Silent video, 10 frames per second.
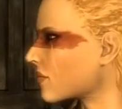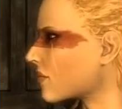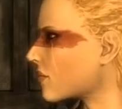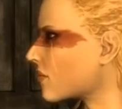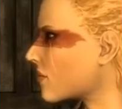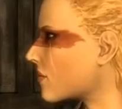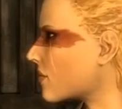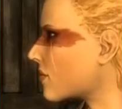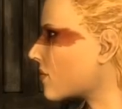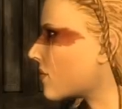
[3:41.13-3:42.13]

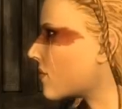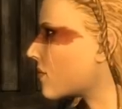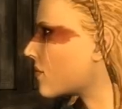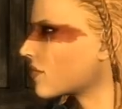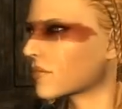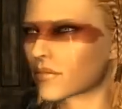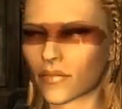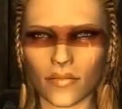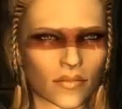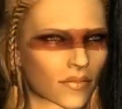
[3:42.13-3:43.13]

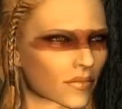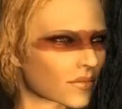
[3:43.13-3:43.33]
Nobody speaks.